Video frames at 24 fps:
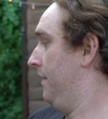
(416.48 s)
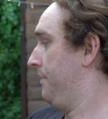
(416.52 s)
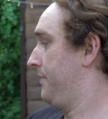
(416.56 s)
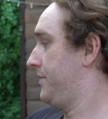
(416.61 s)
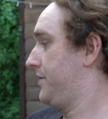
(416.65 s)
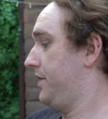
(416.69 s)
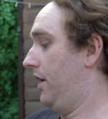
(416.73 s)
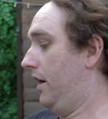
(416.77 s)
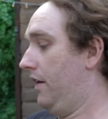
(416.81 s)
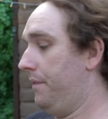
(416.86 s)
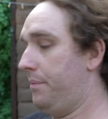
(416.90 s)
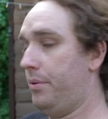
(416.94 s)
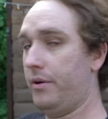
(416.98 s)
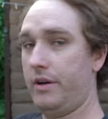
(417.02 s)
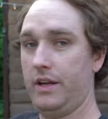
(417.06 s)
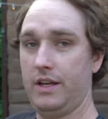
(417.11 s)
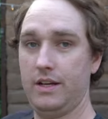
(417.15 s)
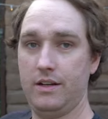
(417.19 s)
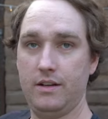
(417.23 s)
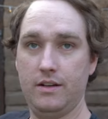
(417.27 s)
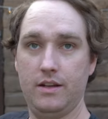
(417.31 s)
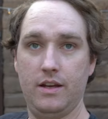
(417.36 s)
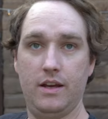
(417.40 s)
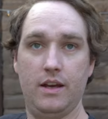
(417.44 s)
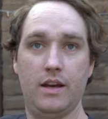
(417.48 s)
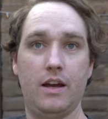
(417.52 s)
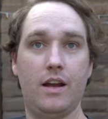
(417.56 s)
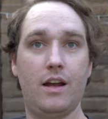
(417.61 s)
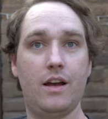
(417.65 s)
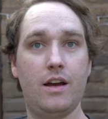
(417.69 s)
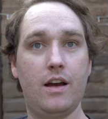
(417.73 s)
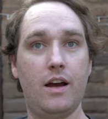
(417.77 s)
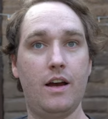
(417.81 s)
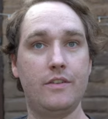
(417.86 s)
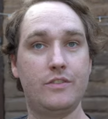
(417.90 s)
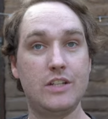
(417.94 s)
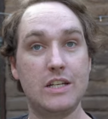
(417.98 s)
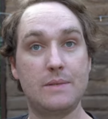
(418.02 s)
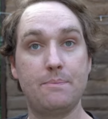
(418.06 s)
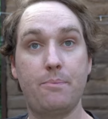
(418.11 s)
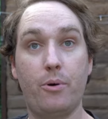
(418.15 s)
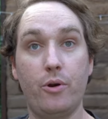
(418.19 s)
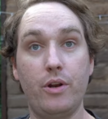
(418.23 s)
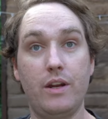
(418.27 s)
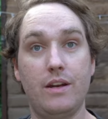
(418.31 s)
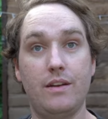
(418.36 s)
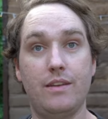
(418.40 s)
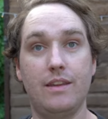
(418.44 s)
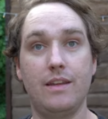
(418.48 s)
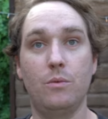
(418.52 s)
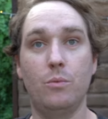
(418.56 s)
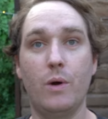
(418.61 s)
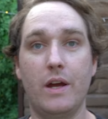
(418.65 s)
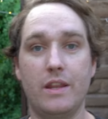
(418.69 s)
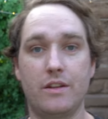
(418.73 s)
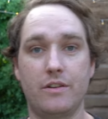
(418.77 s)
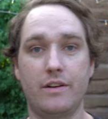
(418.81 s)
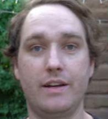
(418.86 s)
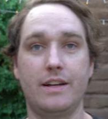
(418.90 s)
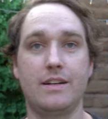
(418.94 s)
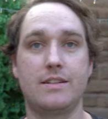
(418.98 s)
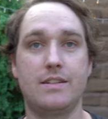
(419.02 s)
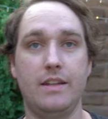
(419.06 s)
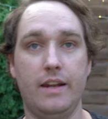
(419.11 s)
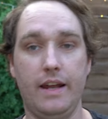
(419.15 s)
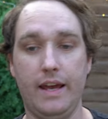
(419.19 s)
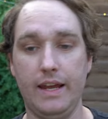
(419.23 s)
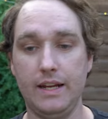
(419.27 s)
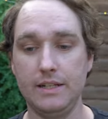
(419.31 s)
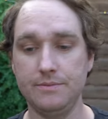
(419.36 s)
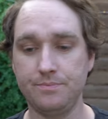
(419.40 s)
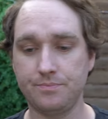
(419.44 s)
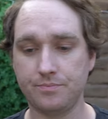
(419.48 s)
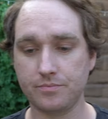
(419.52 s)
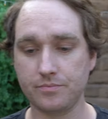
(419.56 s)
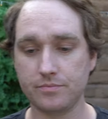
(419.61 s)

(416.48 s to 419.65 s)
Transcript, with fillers: So I put in, just put in the weathering today.